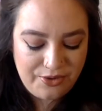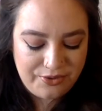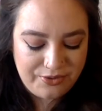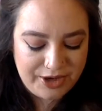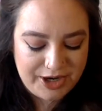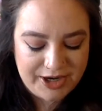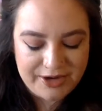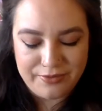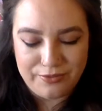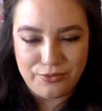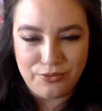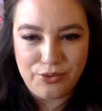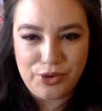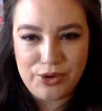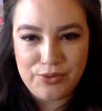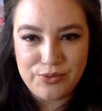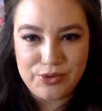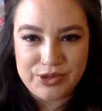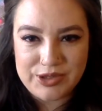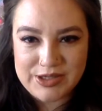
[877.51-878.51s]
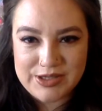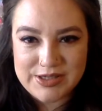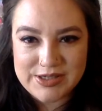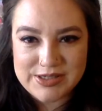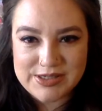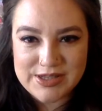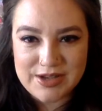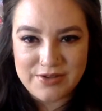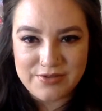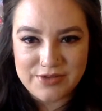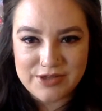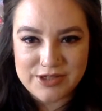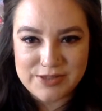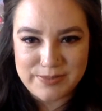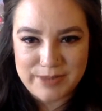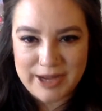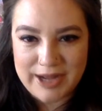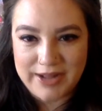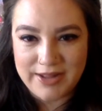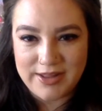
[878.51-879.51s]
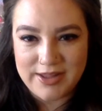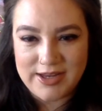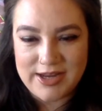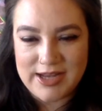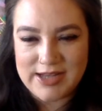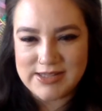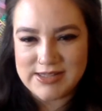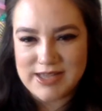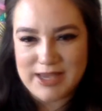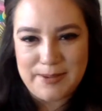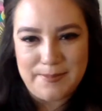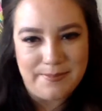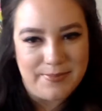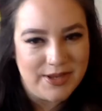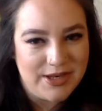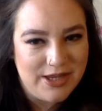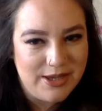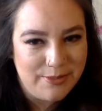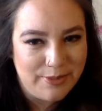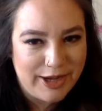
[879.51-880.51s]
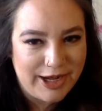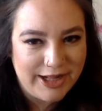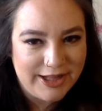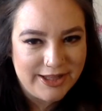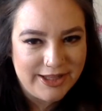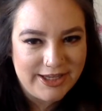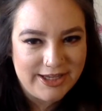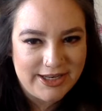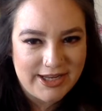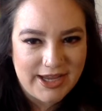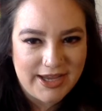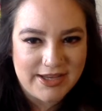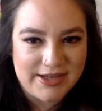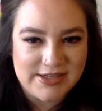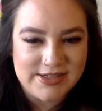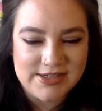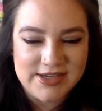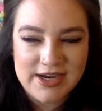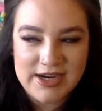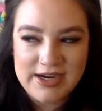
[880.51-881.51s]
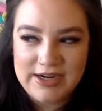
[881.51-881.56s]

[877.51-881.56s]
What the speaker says: kind of re-release of this palette as a mini palette, and